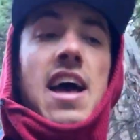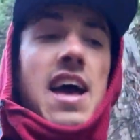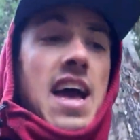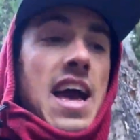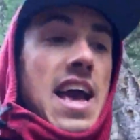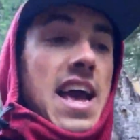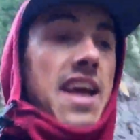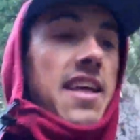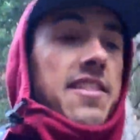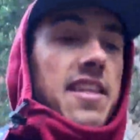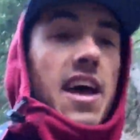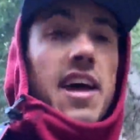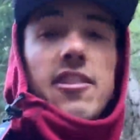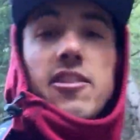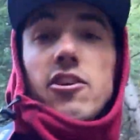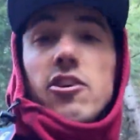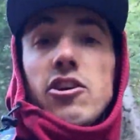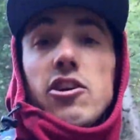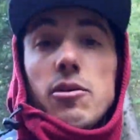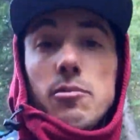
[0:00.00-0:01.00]
and that
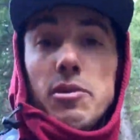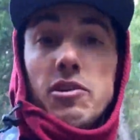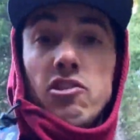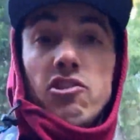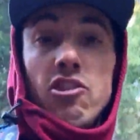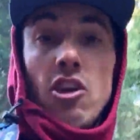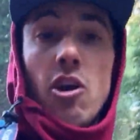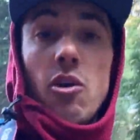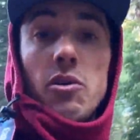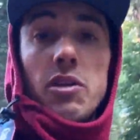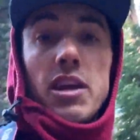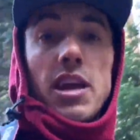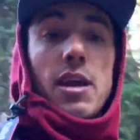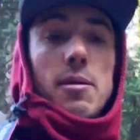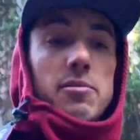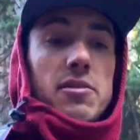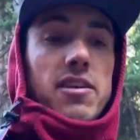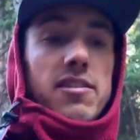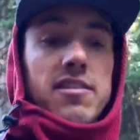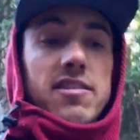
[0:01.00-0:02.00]
there could be snow in
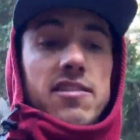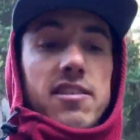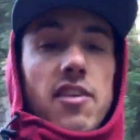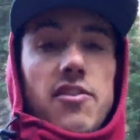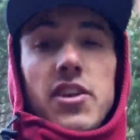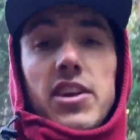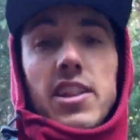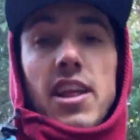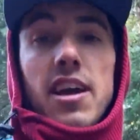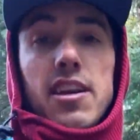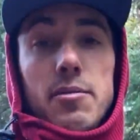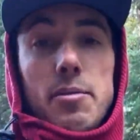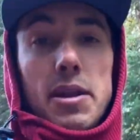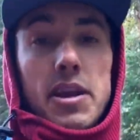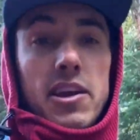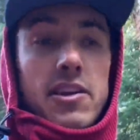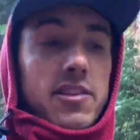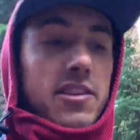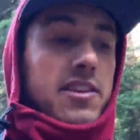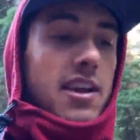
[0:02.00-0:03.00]
campsites and stuff like that,
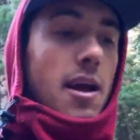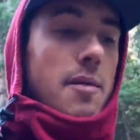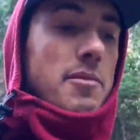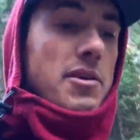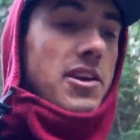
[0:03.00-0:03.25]
depending on the time of